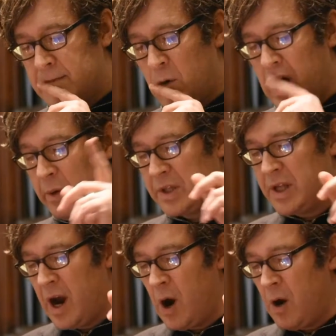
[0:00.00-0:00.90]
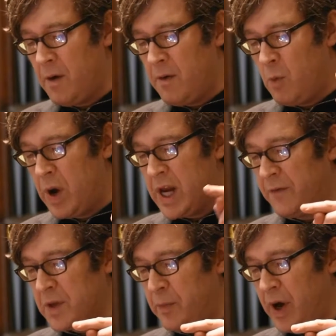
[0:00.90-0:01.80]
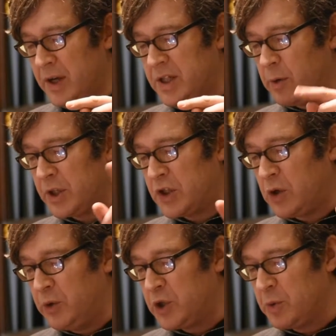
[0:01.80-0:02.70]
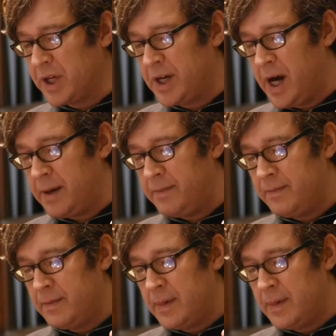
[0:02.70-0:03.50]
While I was there, waiting for the bus, there was a soldier with a gun.